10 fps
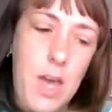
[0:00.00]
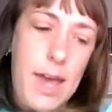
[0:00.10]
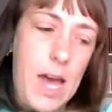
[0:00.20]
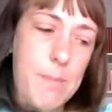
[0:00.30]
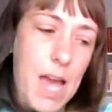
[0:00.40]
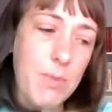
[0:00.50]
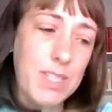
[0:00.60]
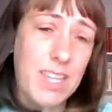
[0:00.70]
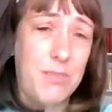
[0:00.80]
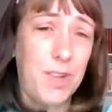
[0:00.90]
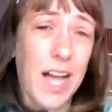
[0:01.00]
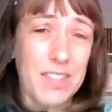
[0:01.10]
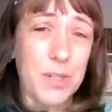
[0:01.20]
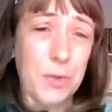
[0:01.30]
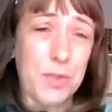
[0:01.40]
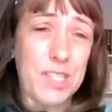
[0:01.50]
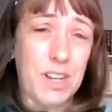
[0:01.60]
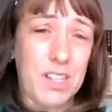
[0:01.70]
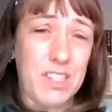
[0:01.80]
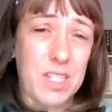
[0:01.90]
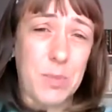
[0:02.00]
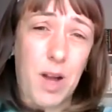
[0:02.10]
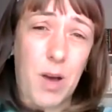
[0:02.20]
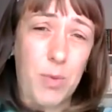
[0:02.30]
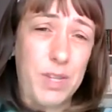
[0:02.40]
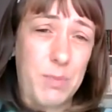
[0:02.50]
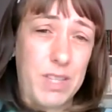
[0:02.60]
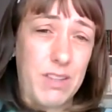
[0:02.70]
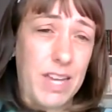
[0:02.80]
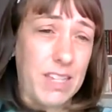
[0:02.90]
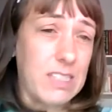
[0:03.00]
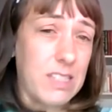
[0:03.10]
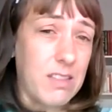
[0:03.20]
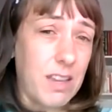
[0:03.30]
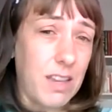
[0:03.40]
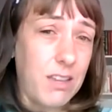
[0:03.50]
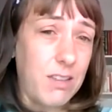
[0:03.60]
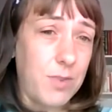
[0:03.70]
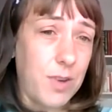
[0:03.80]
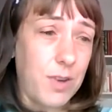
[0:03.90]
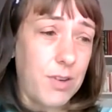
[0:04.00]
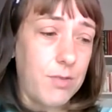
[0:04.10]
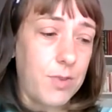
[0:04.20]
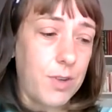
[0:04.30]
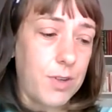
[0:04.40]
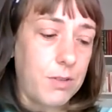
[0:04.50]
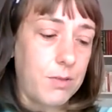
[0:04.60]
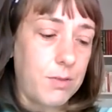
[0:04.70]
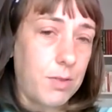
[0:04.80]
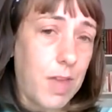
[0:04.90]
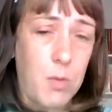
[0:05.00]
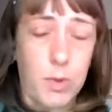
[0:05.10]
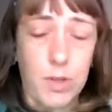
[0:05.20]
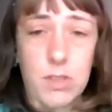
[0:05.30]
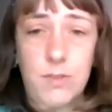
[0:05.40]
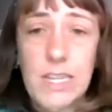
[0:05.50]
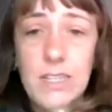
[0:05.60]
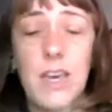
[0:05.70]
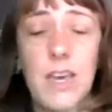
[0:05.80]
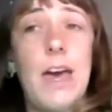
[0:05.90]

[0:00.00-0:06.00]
I would say a flat surface, honestly, is probably going to be the nicest thing for that bird's feet.